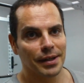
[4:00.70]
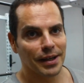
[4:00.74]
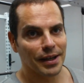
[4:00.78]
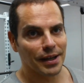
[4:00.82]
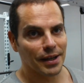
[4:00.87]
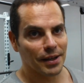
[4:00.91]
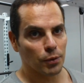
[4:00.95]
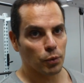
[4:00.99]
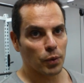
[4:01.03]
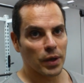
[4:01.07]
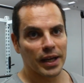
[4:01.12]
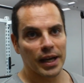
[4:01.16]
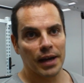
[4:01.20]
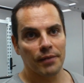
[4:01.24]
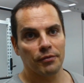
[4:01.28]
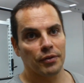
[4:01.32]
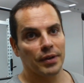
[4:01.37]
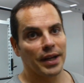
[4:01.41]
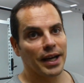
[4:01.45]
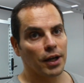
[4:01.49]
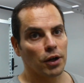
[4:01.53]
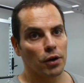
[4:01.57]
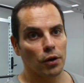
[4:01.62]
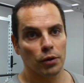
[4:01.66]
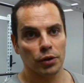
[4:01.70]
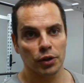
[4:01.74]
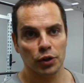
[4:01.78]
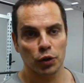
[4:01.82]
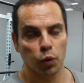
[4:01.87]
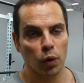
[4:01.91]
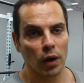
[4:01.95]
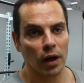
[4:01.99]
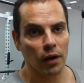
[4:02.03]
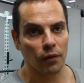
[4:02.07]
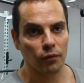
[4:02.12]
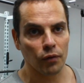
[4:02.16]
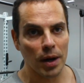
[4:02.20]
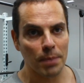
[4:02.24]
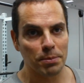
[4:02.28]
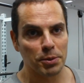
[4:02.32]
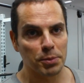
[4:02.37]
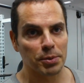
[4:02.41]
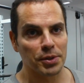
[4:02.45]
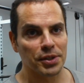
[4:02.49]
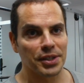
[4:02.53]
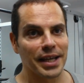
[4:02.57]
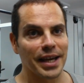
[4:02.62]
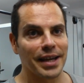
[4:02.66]
The week after that, go to 12 reps
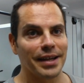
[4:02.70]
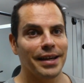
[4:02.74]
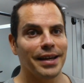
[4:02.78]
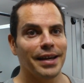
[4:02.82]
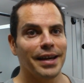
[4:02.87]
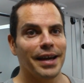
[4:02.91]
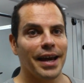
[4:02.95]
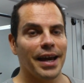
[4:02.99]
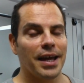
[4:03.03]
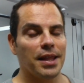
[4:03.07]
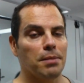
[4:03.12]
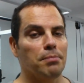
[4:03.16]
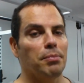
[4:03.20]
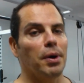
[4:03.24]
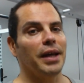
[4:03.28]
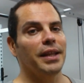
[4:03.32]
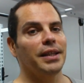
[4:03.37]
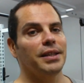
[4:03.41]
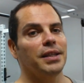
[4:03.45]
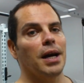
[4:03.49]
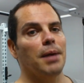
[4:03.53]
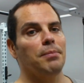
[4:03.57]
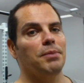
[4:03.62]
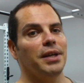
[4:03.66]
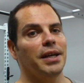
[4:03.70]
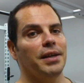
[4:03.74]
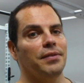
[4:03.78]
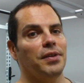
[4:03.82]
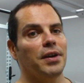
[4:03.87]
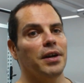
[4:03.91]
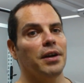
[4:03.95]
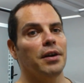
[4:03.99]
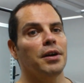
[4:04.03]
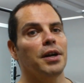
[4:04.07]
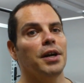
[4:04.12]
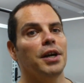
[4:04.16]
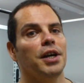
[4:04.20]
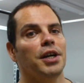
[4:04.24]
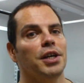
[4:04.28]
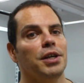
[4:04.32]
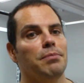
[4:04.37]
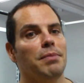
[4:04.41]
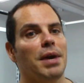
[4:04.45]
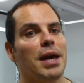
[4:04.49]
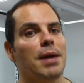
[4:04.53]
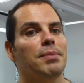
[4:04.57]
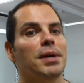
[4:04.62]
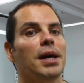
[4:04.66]
per set. And then by the time you get there,
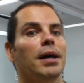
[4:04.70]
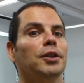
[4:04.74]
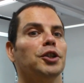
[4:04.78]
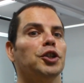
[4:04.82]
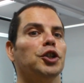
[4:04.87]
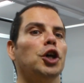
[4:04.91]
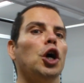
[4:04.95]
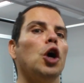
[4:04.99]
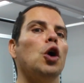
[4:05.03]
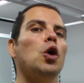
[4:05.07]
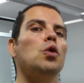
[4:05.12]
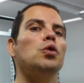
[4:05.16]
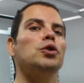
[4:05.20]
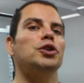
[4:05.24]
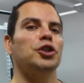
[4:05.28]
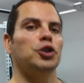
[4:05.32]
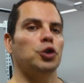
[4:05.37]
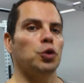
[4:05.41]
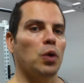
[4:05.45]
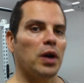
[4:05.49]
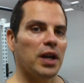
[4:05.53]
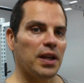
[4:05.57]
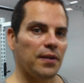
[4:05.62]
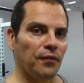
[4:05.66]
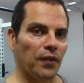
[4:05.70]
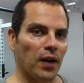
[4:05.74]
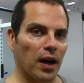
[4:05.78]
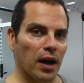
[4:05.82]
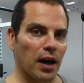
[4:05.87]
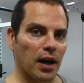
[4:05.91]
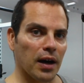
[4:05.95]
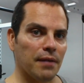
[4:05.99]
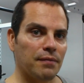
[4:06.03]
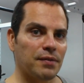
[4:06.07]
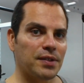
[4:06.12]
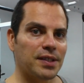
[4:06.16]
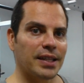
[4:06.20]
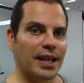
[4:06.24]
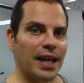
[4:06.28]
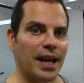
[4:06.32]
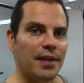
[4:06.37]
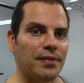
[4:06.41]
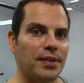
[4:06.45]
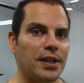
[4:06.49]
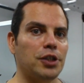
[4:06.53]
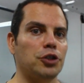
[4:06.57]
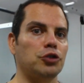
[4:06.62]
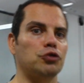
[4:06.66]
you may be able to go to 25s
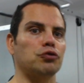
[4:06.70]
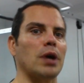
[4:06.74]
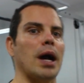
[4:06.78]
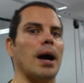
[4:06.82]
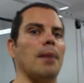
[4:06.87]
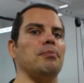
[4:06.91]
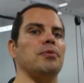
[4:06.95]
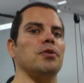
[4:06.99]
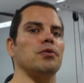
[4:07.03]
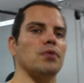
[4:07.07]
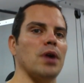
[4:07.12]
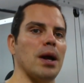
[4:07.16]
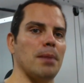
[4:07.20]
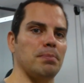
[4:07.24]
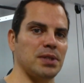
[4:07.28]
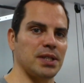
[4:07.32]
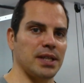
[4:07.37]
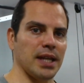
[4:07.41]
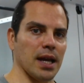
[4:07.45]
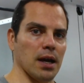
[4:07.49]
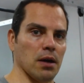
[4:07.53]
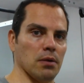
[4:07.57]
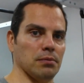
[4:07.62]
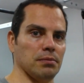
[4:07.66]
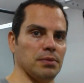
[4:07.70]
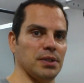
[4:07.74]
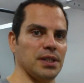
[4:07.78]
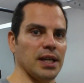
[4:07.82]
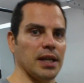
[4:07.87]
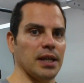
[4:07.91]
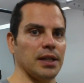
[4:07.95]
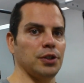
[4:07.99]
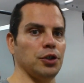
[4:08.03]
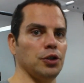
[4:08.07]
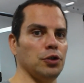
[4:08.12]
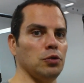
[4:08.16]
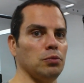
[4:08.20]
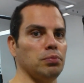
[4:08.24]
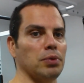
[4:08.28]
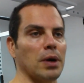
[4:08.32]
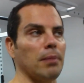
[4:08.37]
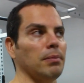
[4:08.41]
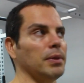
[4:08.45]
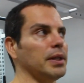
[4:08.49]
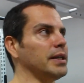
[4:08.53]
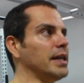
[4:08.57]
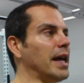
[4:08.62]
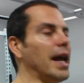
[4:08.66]
and then drop the reps down, say to
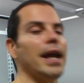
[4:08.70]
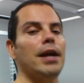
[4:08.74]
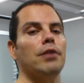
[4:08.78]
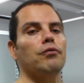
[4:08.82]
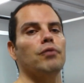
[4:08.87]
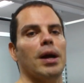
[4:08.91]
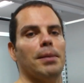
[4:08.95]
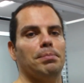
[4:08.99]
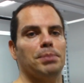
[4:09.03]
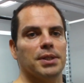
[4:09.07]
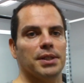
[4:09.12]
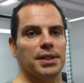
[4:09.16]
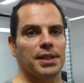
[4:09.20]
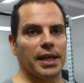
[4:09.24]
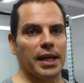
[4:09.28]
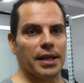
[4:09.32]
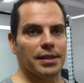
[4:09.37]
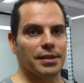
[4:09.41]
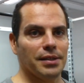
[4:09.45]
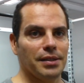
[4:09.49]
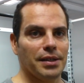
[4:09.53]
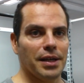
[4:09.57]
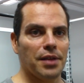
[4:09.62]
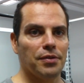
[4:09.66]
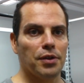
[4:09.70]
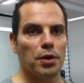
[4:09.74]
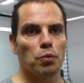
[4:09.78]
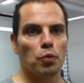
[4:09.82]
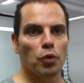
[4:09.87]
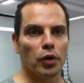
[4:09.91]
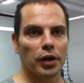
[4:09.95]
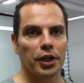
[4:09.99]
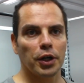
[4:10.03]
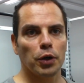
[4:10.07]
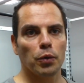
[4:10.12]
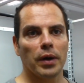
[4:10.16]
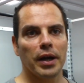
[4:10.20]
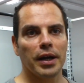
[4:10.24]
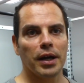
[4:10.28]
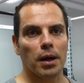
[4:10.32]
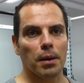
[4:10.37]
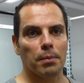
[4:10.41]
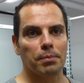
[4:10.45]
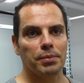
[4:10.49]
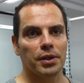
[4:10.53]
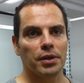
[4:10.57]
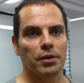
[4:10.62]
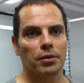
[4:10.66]
probably 8 reps a set, and then work your way
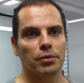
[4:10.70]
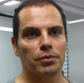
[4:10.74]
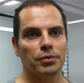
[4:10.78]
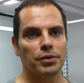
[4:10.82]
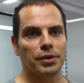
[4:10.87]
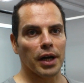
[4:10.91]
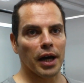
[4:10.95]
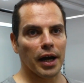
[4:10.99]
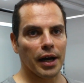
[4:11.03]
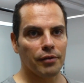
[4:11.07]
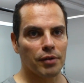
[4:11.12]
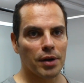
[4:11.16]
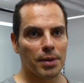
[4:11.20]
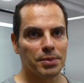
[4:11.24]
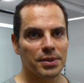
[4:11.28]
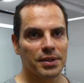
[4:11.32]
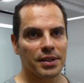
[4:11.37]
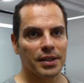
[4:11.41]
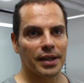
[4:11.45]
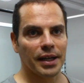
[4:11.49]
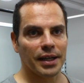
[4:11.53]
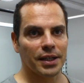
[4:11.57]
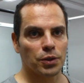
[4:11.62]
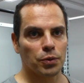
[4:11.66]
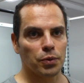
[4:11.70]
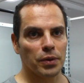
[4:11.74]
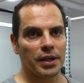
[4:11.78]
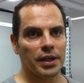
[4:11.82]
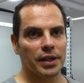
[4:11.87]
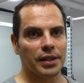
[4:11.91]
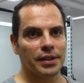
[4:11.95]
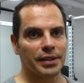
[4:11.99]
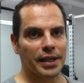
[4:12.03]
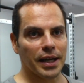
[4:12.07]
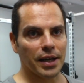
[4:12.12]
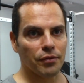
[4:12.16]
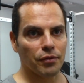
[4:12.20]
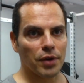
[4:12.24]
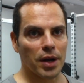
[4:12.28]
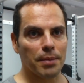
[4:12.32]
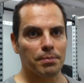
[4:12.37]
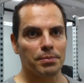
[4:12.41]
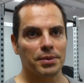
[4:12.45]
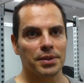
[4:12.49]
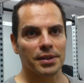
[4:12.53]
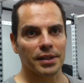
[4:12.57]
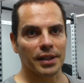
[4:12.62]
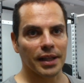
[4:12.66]
up, you know, 9 reps the next week, 10
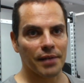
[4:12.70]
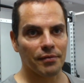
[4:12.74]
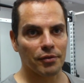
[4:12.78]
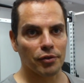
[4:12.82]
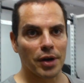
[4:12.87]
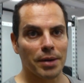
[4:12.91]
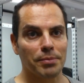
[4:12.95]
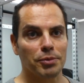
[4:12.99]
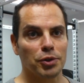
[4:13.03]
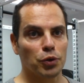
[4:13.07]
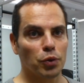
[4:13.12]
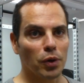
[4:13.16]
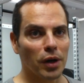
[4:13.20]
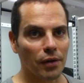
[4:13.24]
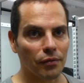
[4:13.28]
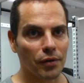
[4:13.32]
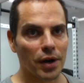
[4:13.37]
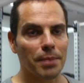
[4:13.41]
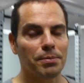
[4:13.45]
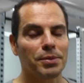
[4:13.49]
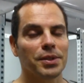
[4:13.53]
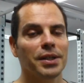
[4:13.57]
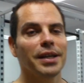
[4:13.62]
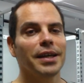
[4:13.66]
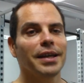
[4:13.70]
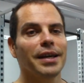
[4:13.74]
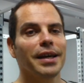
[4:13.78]
reps, 11 reps, 12 reps,